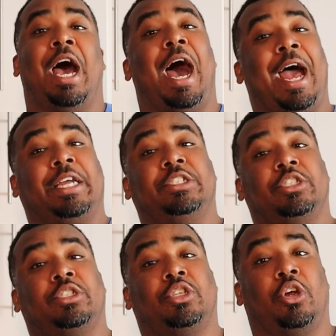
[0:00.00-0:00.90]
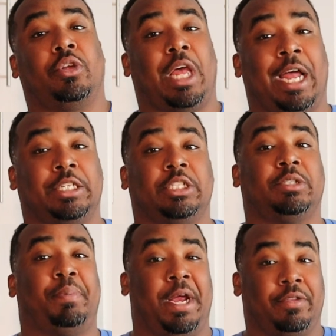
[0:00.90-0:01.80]
I can
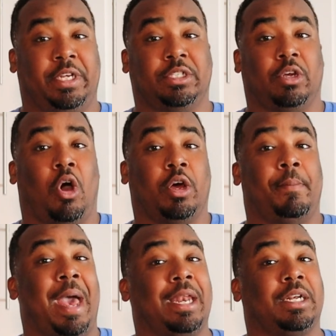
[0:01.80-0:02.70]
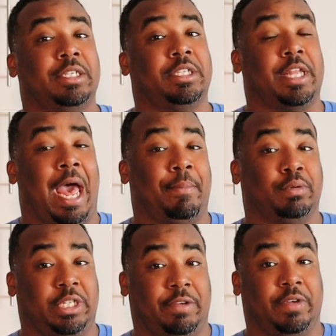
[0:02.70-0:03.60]
just pair these automatically to the Apple
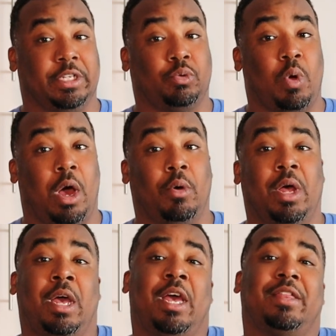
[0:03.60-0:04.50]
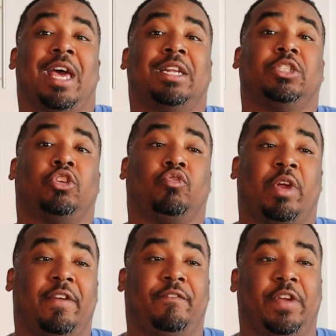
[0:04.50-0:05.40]
TV as well. That is a
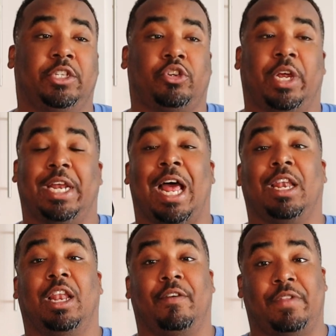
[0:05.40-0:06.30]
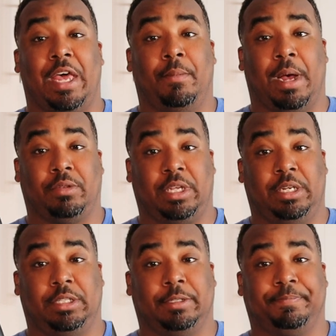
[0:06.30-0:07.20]
great feature and I love that about
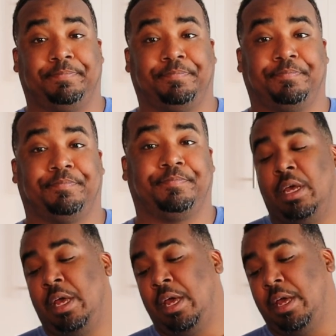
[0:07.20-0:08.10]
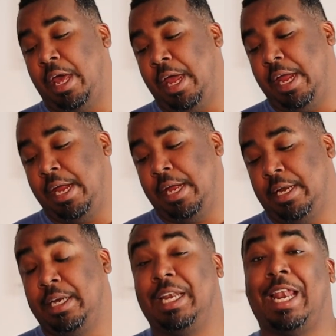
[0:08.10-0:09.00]
these.
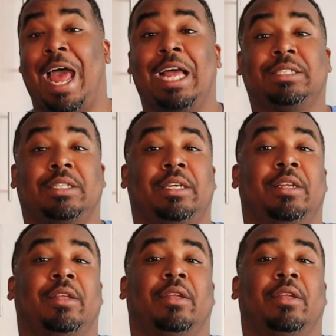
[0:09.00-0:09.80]
And lastly,